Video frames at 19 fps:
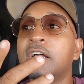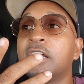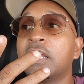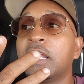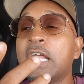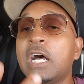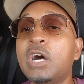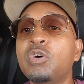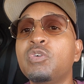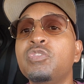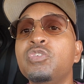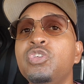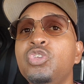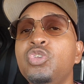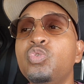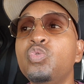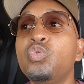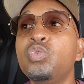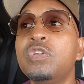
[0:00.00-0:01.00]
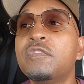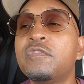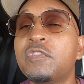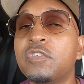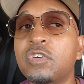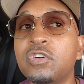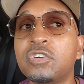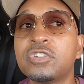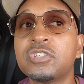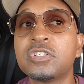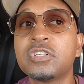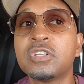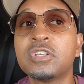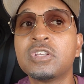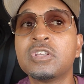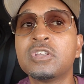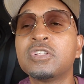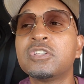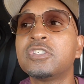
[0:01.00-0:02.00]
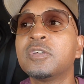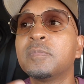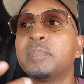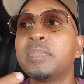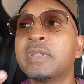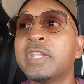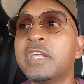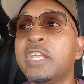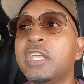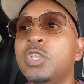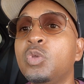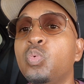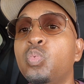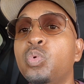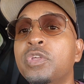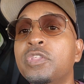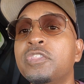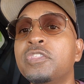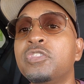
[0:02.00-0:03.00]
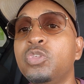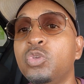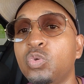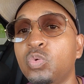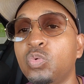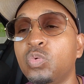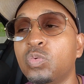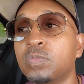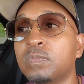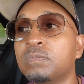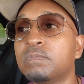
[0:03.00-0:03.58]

allow the universe to play with you.